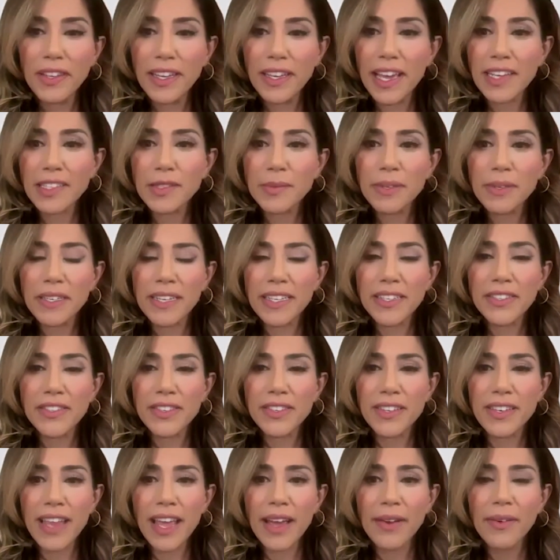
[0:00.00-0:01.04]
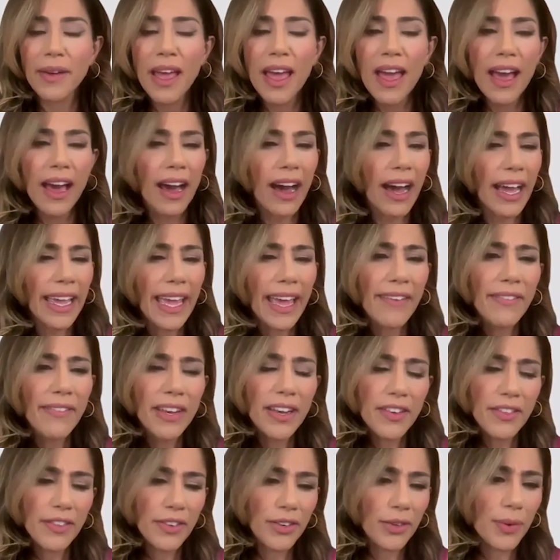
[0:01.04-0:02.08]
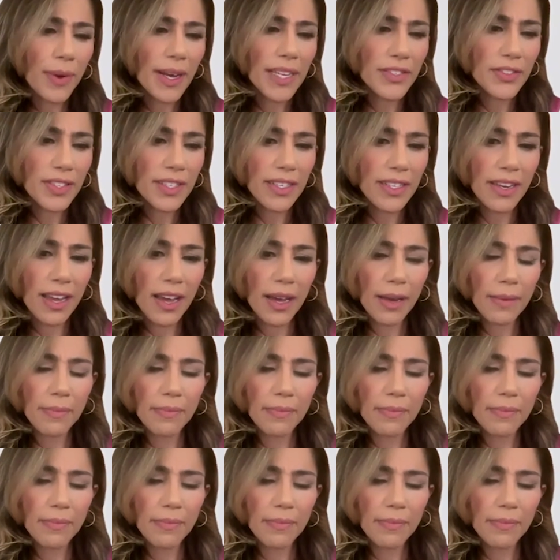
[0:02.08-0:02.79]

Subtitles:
explanation. Now, I have another question.